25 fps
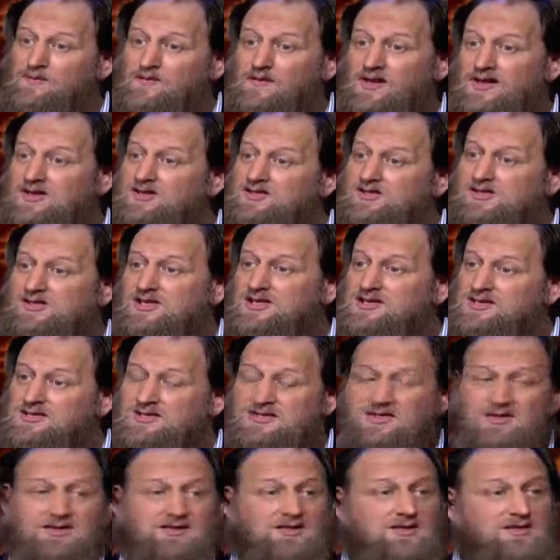face in
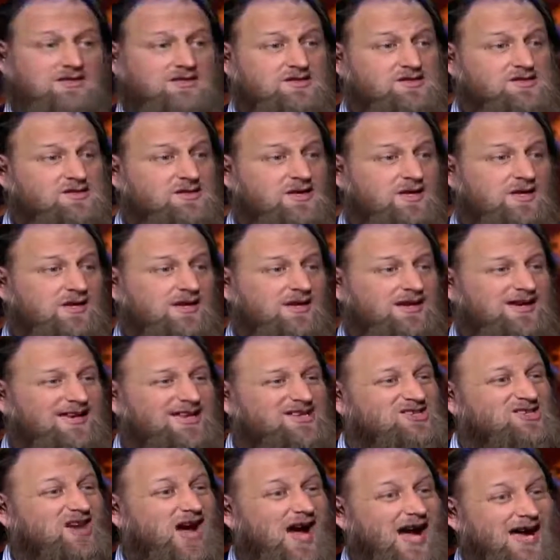cities
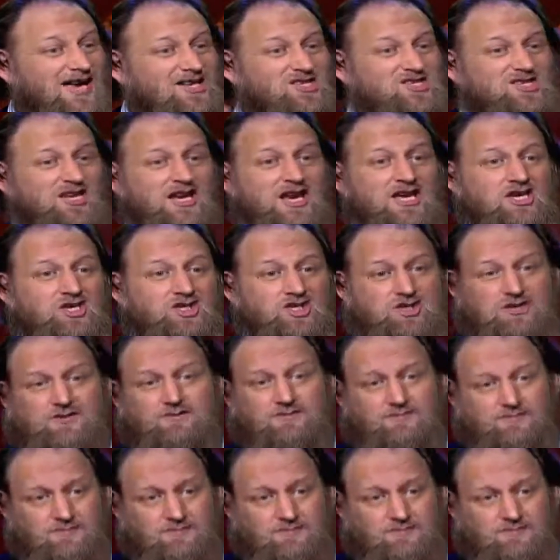is isolation.